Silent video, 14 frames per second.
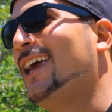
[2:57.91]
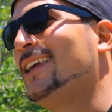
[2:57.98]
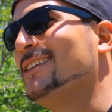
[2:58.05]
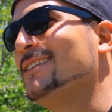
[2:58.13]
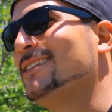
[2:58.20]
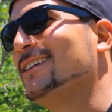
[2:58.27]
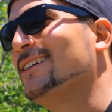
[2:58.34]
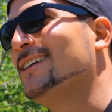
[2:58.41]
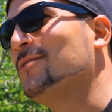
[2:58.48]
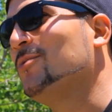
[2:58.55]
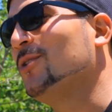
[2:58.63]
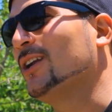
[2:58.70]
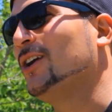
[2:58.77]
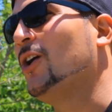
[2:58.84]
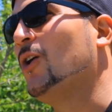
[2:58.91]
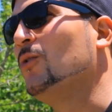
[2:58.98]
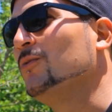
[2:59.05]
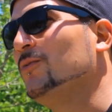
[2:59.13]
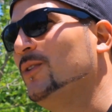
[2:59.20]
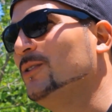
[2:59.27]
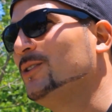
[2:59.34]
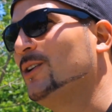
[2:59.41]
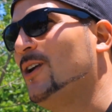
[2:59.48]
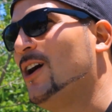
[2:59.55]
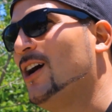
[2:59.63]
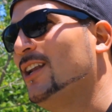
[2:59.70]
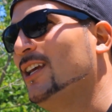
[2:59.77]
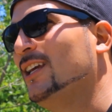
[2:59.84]
And I put a cone filter
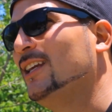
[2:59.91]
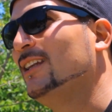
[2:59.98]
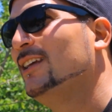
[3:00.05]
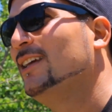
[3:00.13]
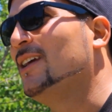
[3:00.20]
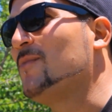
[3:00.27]
on it.